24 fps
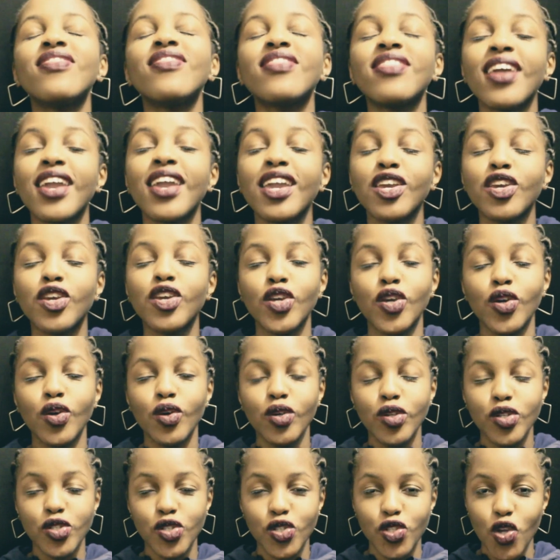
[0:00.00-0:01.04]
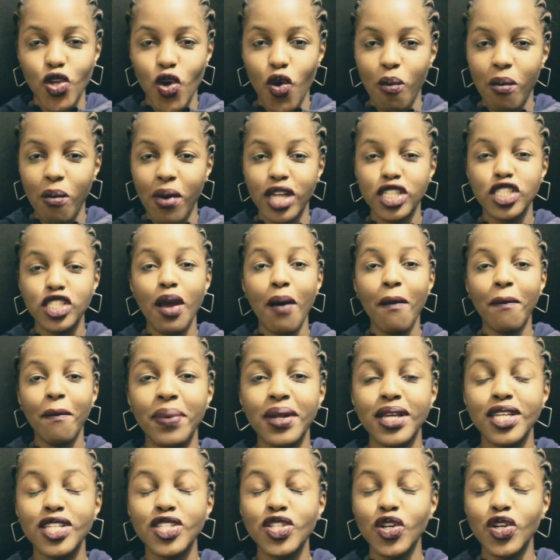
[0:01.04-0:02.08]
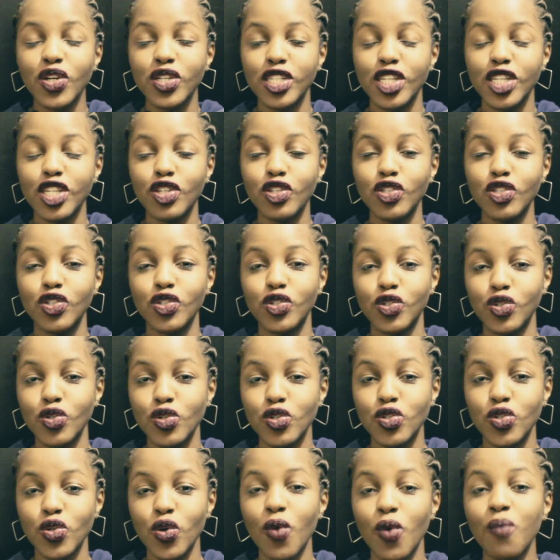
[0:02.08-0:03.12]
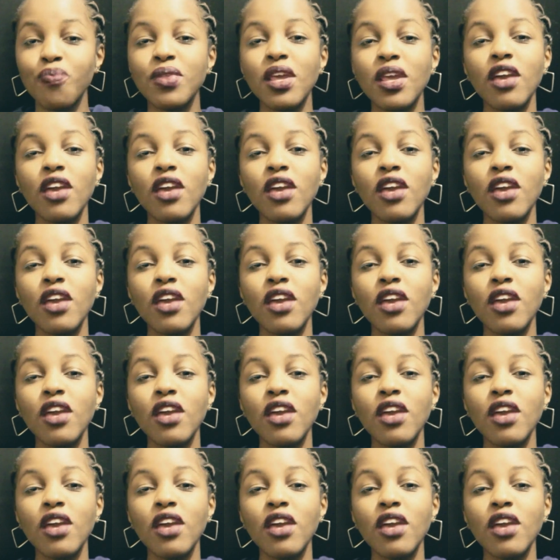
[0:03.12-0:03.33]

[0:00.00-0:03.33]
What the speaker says: thank you so much. Please continue to do so.